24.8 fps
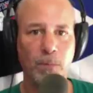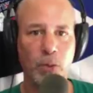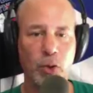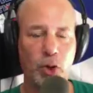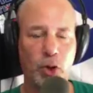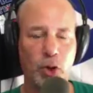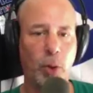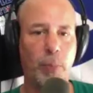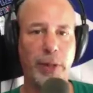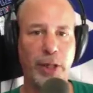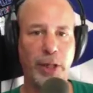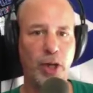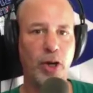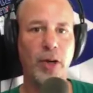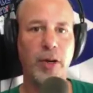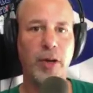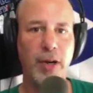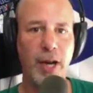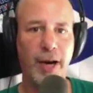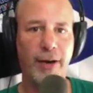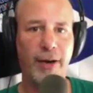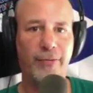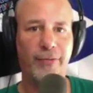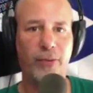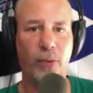should be good
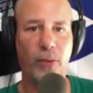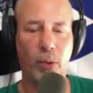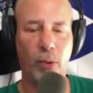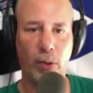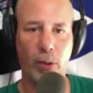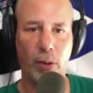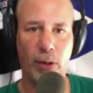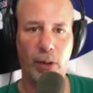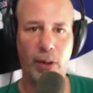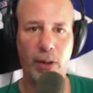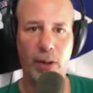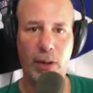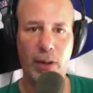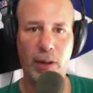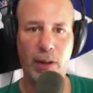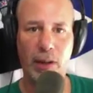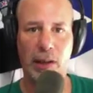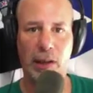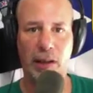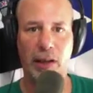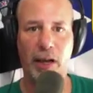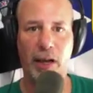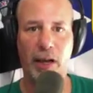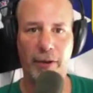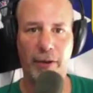enough for
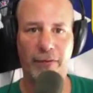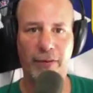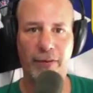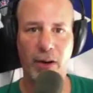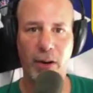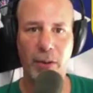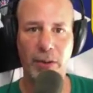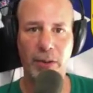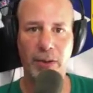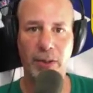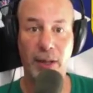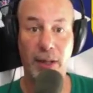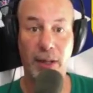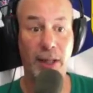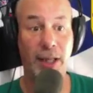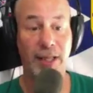a lot of folks.